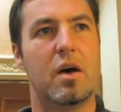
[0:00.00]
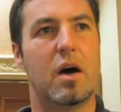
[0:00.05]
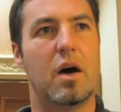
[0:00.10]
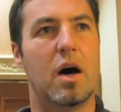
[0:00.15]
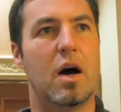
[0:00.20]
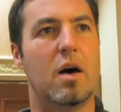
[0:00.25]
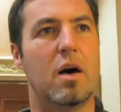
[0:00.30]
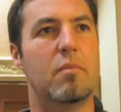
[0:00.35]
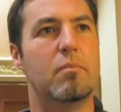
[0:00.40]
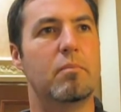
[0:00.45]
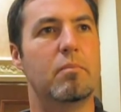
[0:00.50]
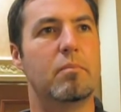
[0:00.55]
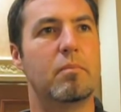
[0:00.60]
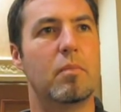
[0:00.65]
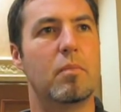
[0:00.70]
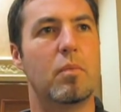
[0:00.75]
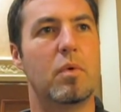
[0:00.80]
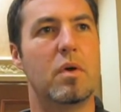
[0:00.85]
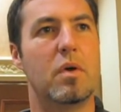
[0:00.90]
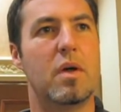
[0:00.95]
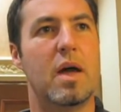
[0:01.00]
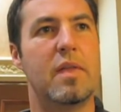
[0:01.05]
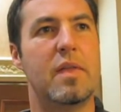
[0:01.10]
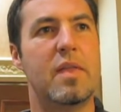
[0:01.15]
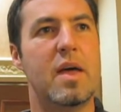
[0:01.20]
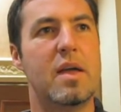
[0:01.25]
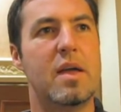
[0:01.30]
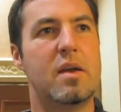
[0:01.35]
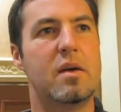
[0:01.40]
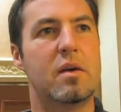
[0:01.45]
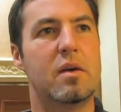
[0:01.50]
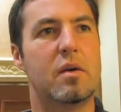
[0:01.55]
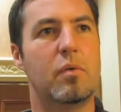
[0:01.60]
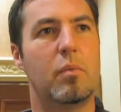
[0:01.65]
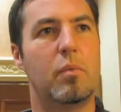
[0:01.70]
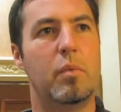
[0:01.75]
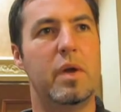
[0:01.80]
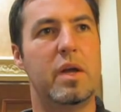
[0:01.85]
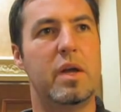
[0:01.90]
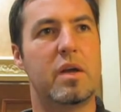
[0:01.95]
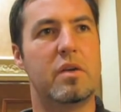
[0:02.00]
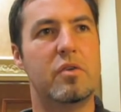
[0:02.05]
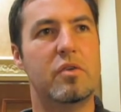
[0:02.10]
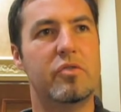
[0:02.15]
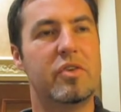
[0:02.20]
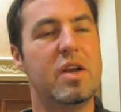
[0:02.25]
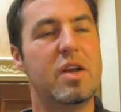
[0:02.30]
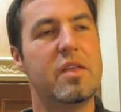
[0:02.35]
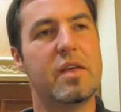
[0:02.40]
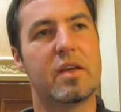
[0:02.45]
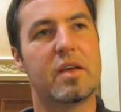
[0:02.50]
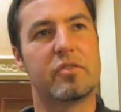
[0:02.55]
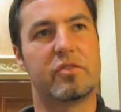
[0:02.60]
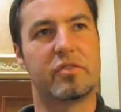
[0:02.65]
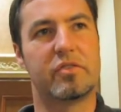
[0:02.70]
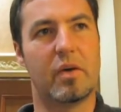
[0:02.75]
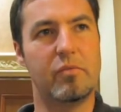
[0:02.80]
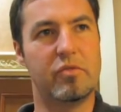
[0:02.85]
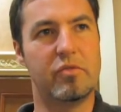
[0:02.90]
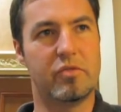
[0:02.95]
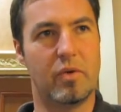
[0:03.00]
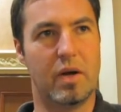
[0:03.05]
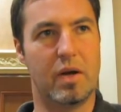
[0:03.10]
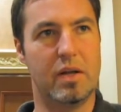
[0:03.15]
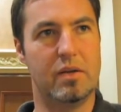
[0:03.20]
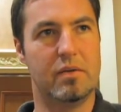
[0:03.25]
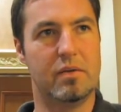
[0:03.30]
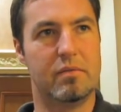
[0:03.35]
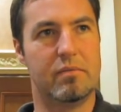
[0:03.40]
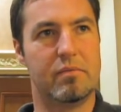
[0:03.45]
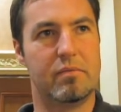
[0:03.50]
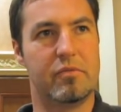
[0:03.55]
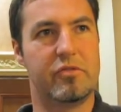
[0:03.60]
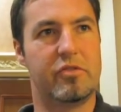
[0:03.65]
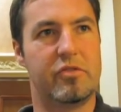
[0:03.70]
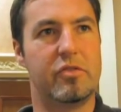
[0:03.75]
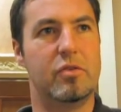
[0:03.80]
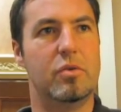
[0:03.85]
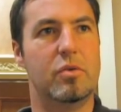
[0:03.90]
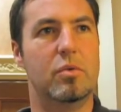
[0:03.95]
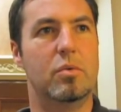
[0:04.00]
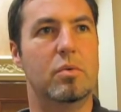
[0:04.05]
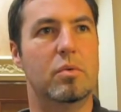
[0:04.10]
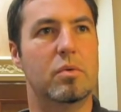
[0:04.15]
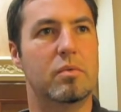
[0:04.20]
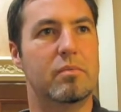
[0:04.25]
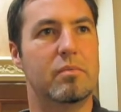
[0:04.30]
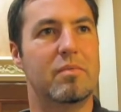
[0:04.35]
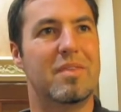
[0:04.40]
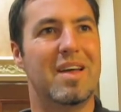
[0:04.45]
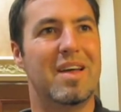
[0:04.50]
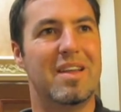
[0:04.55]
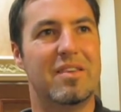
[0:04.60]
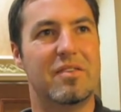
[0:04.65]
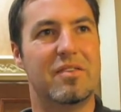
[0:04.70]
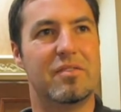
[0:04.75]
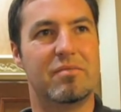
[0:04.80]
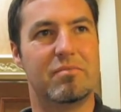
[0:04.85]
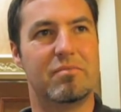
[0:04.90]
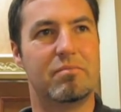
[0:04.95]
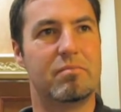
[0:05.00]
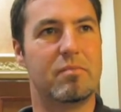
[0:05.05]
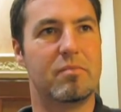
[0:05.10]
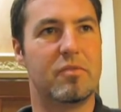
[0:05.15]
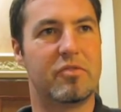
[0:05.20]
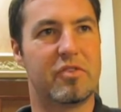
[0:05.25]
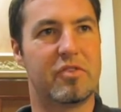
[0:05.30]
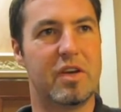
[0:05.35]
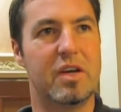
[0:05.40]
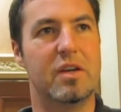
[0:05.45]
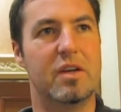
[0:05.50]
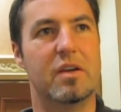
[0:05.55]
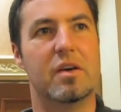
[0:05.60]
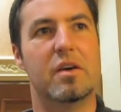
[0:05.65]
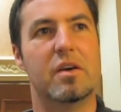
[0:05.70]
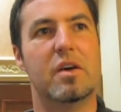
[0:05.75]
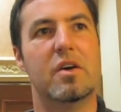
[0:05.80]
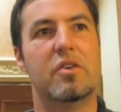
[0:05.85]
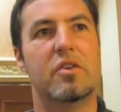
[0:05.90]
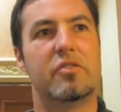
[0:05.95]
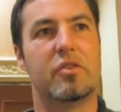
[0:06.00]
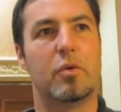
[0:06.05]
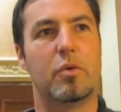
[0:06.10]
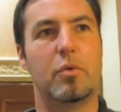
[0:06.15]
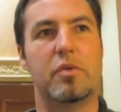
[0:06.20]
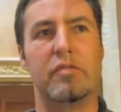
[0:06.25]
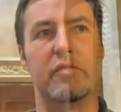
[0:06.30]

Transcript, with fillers: Um, and then we can use anything as a substrate to then skin. So we've